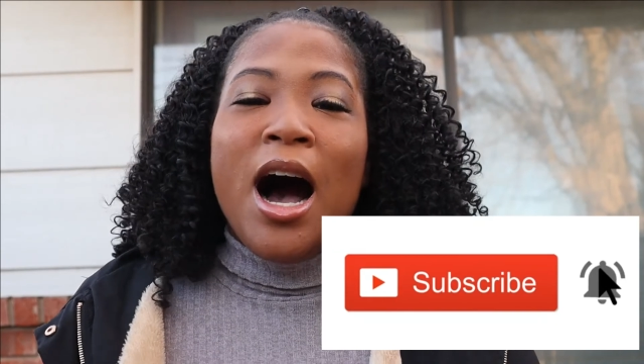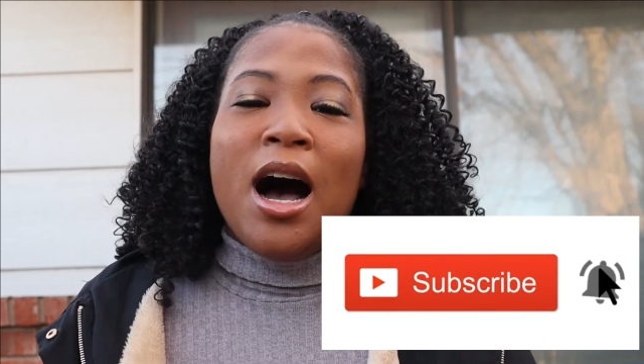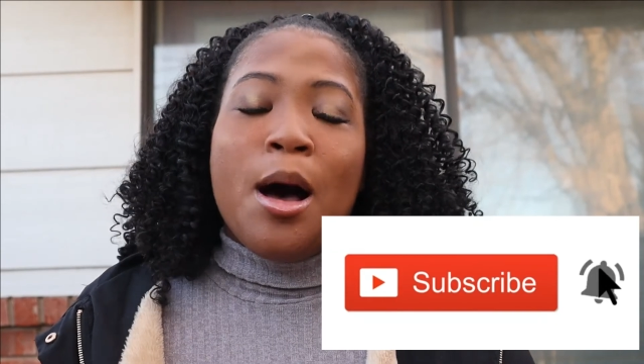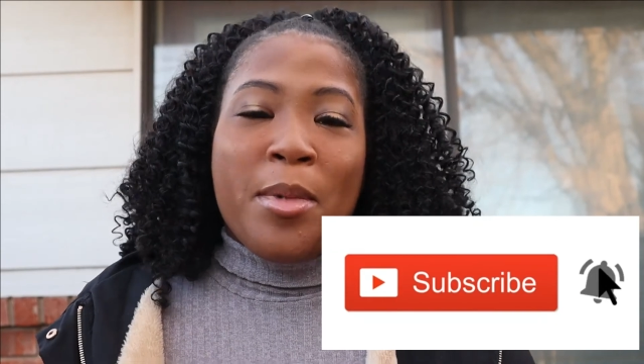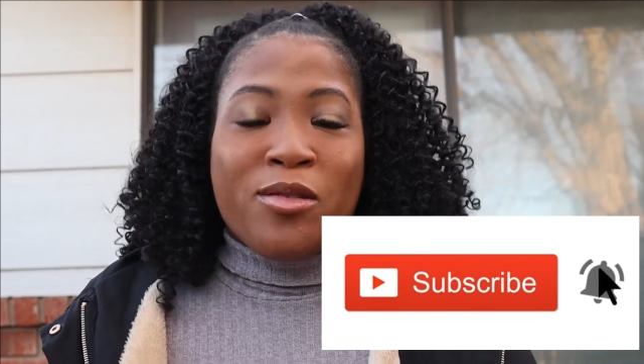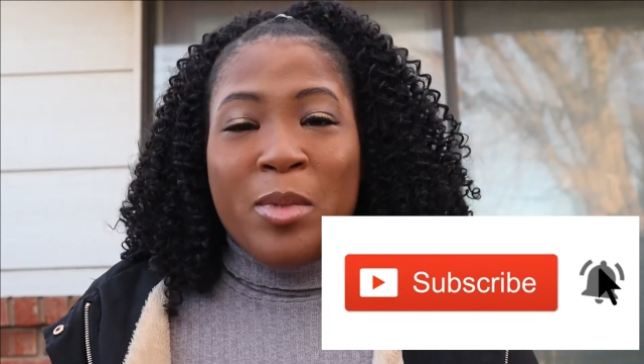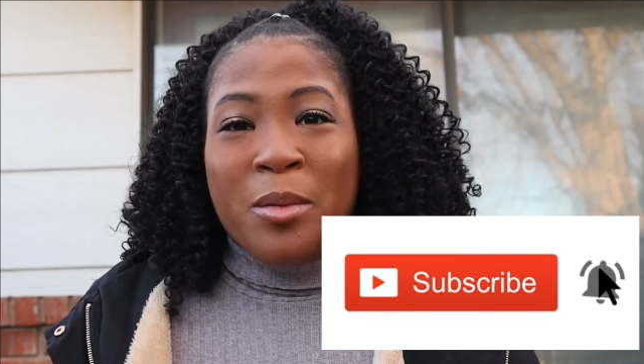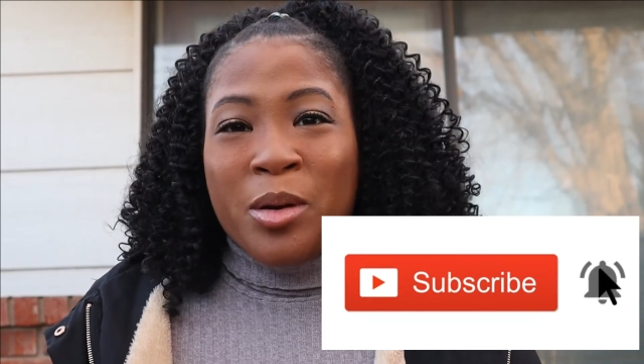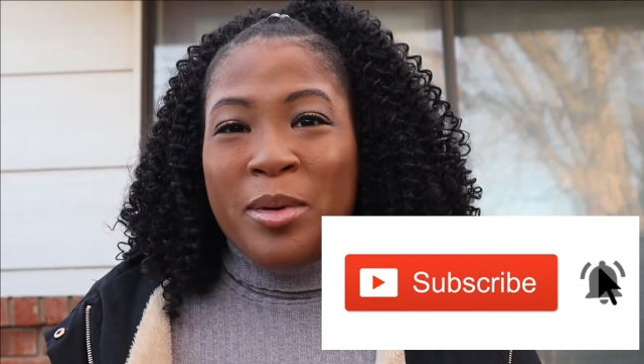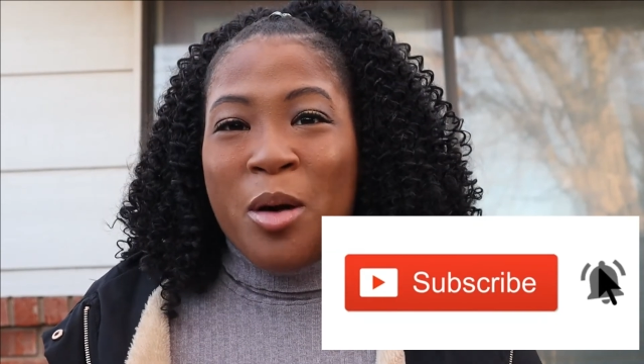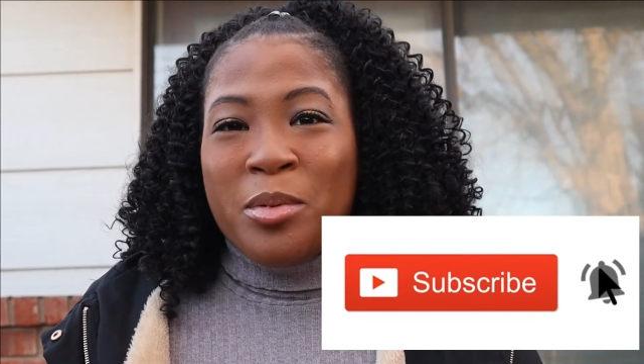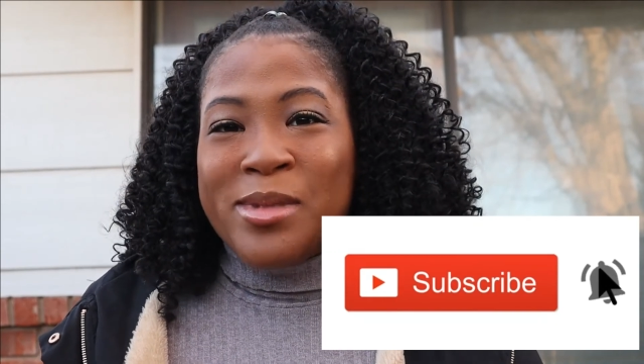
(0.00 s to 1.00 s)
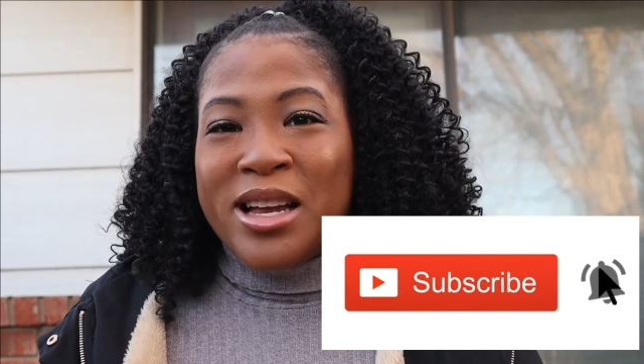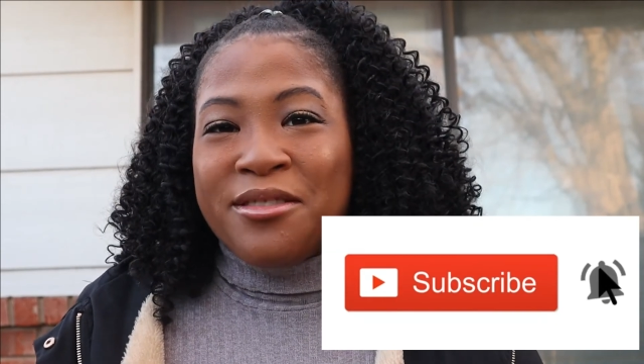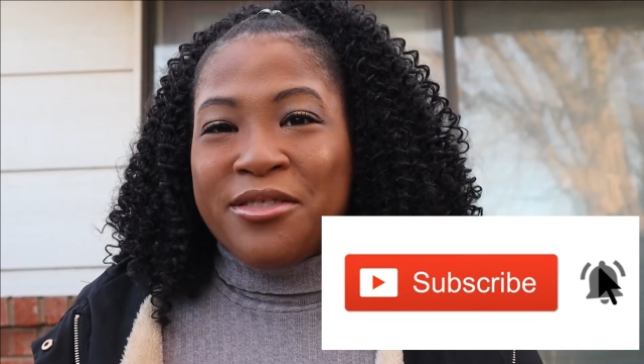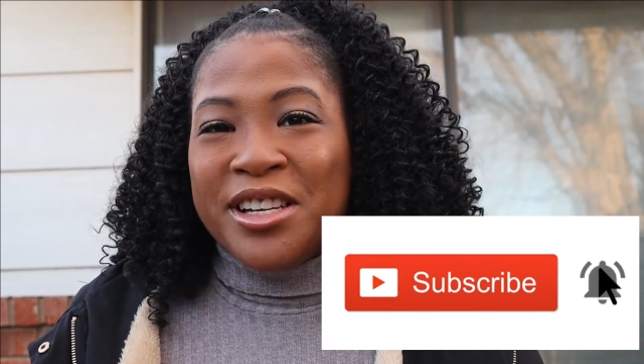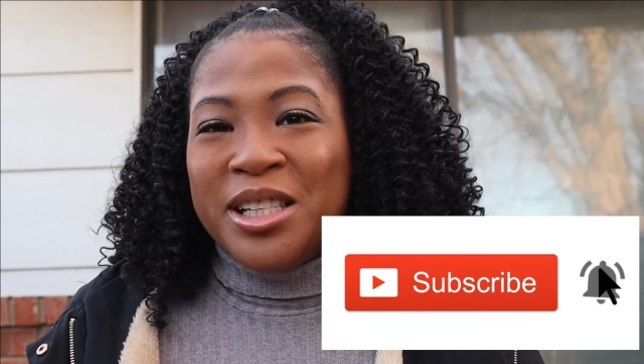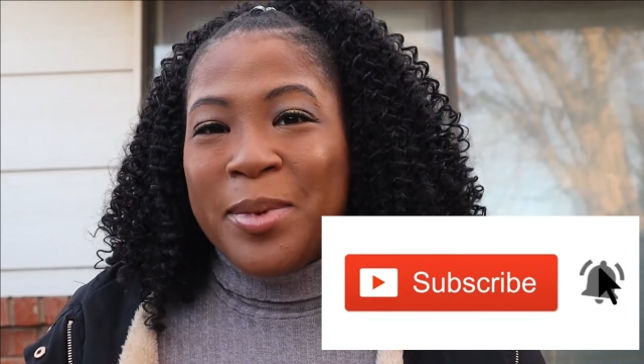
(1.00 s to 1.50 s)
And remember to be open-minded,
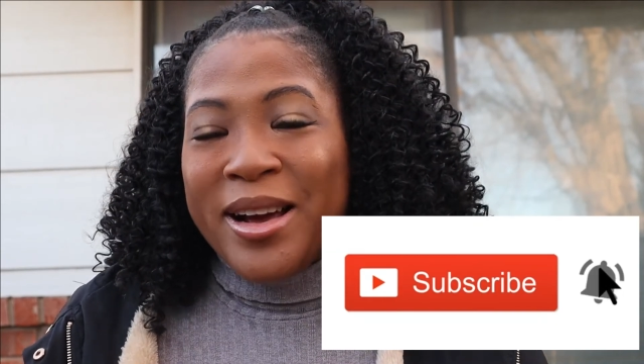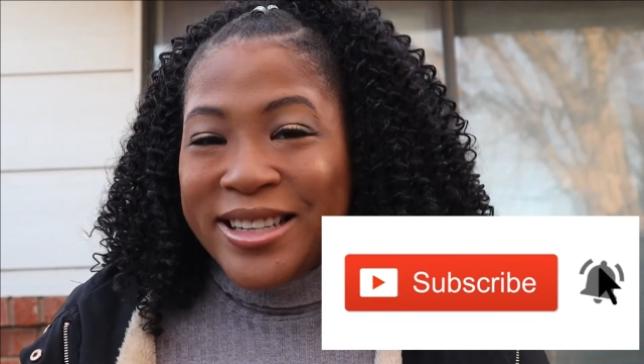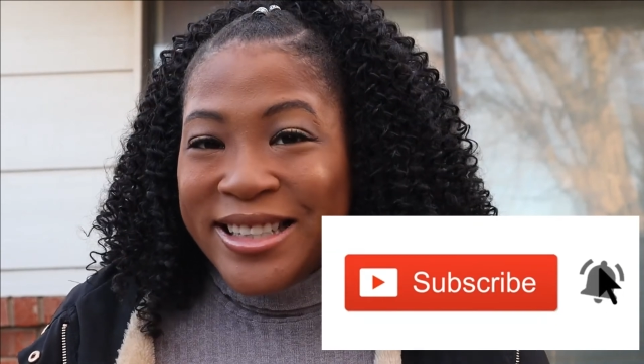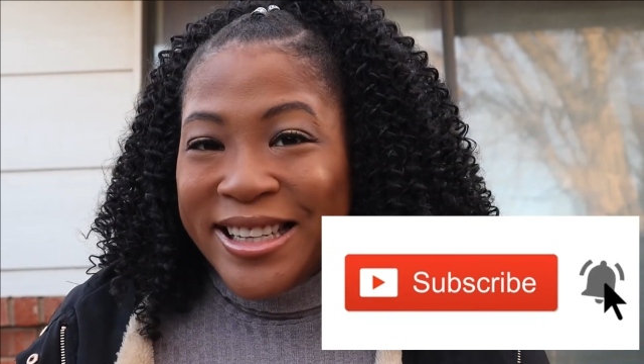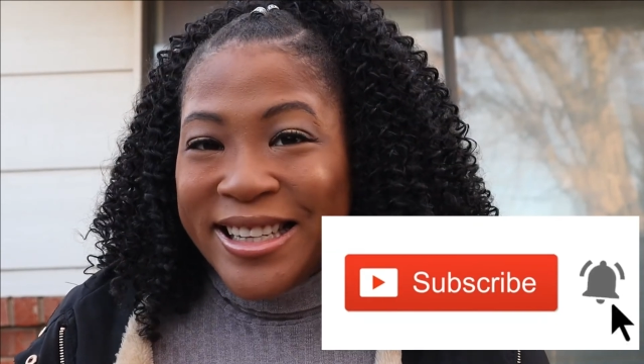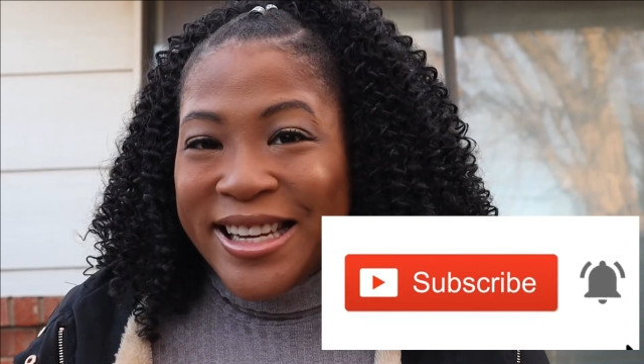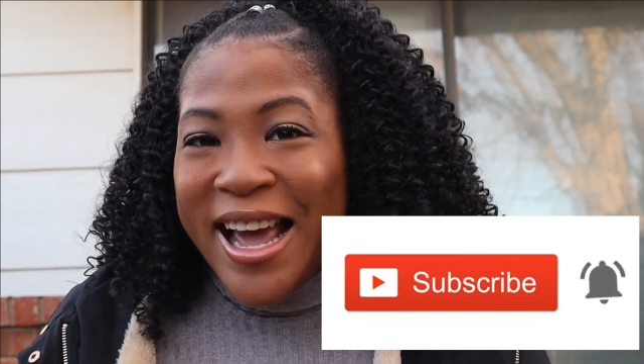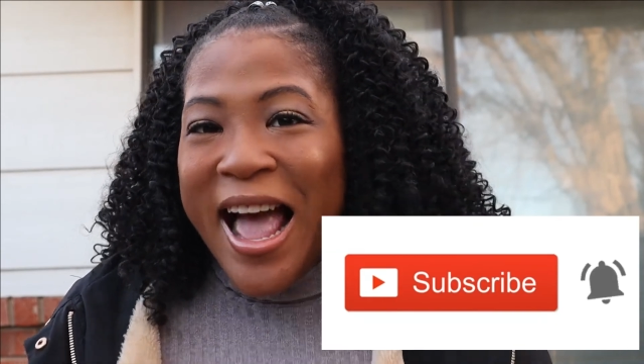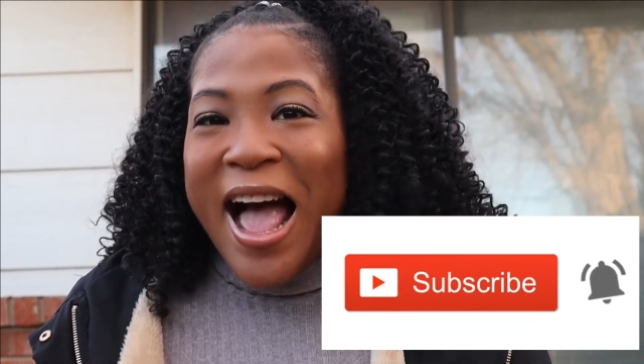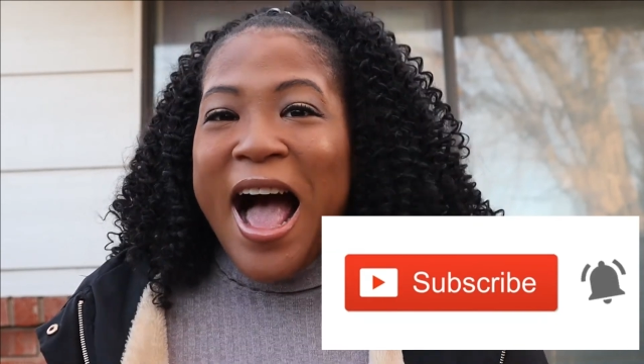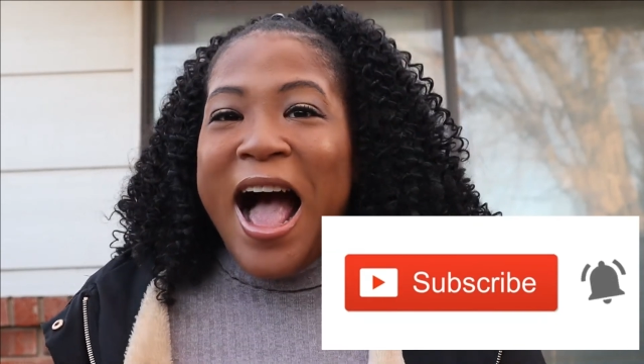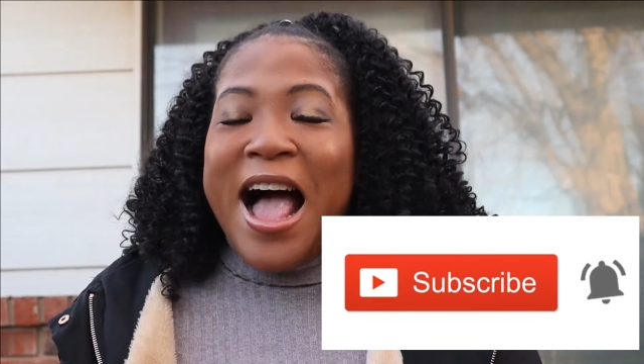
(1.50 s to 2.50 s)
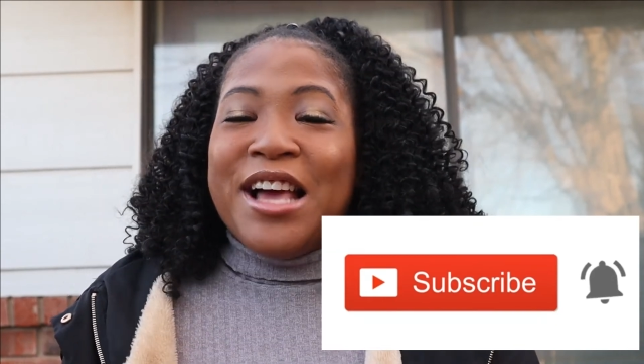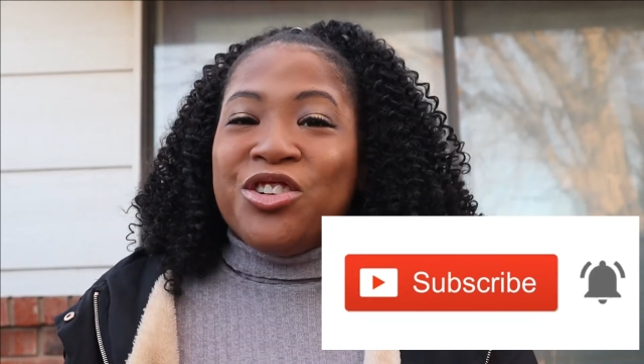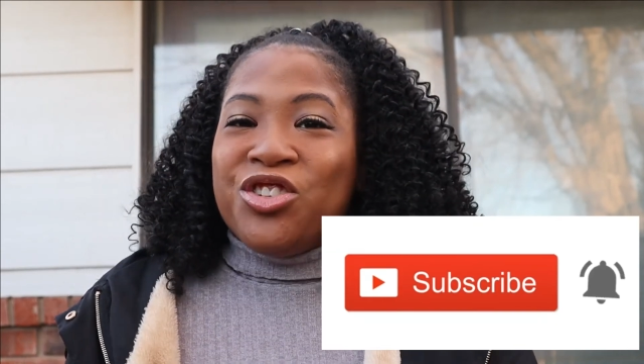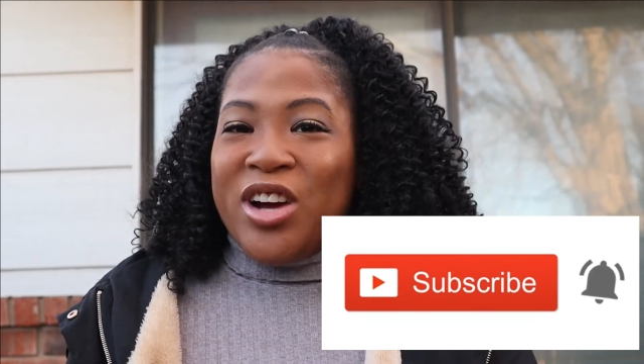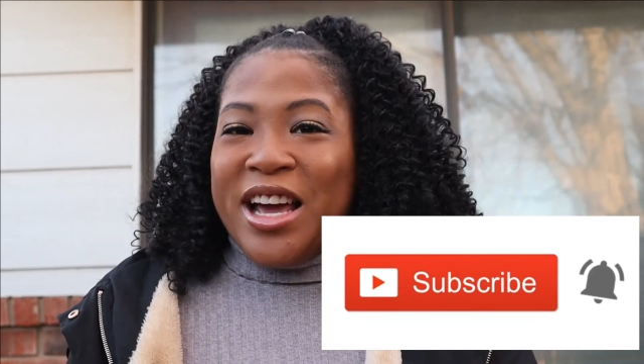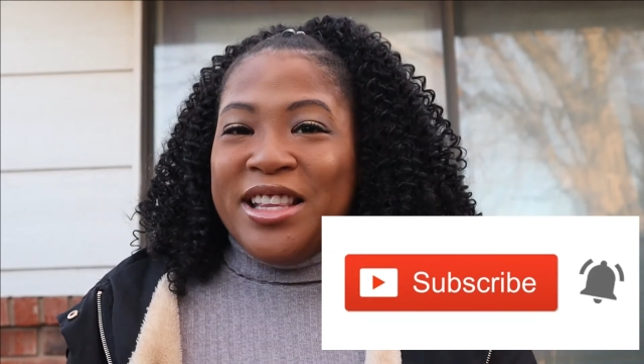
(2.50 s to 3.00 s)
free-spirited as
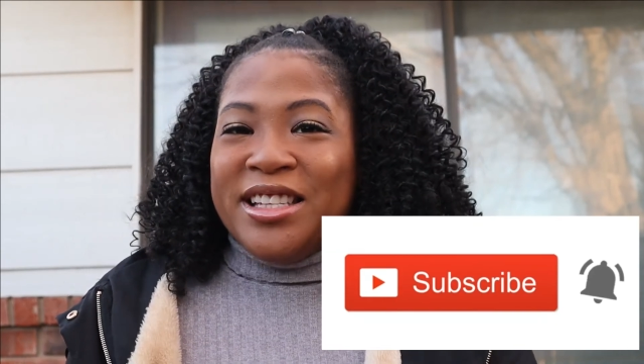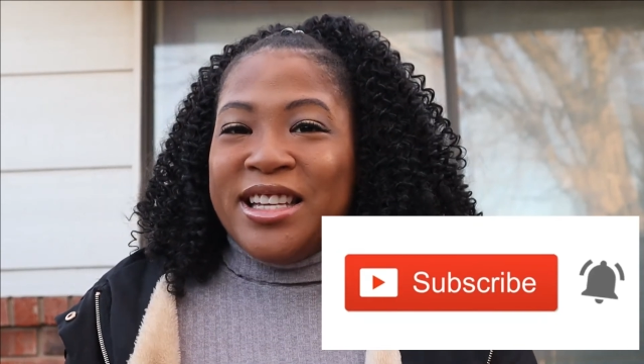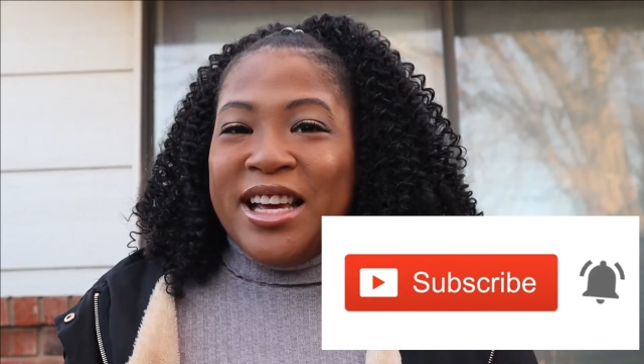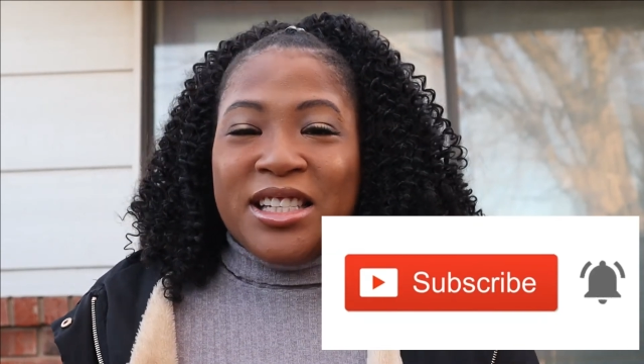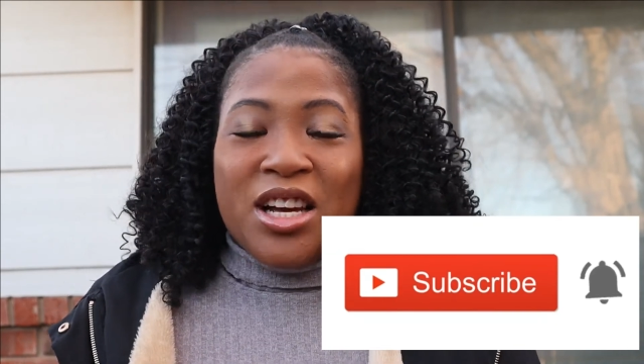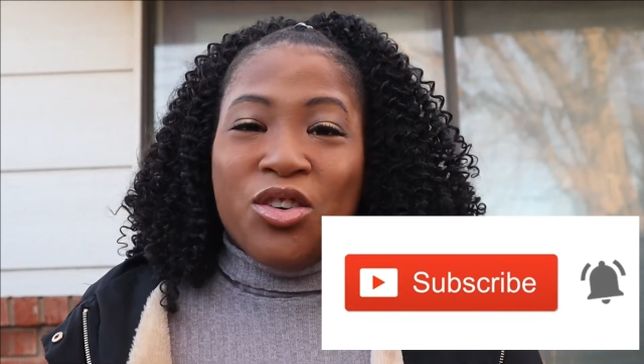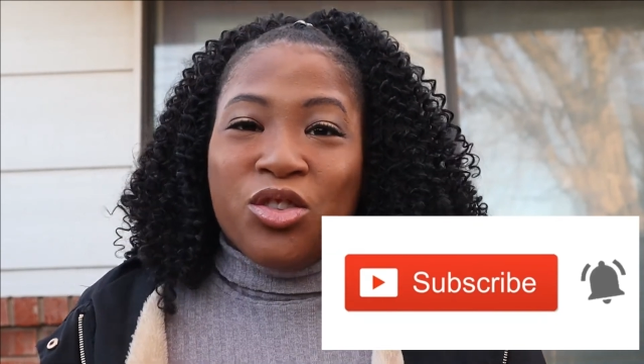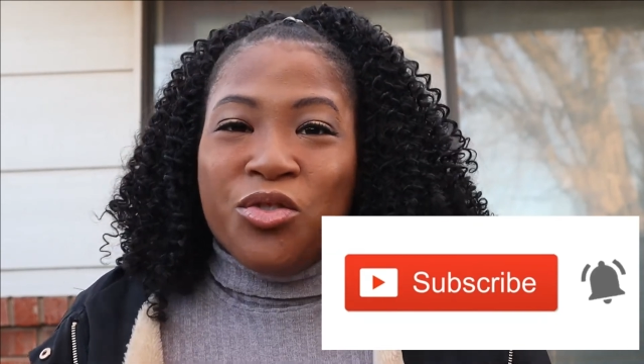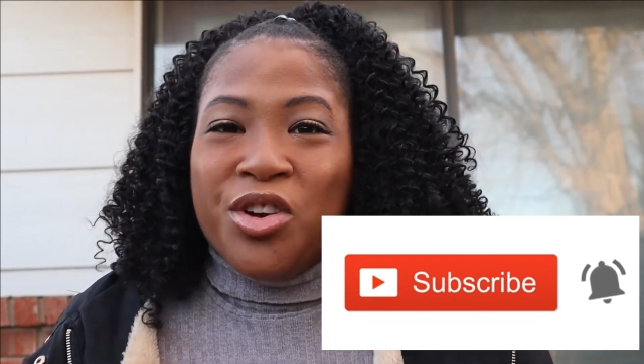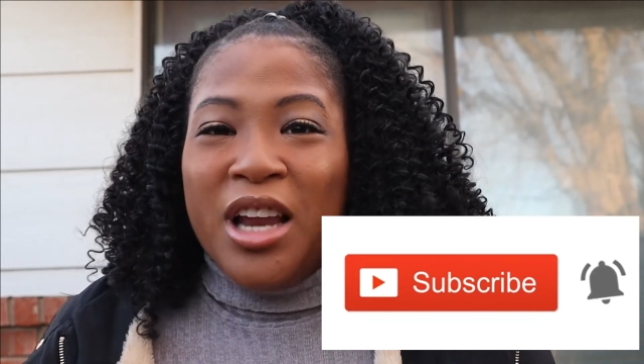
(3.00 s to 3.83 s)
you try these things and go through your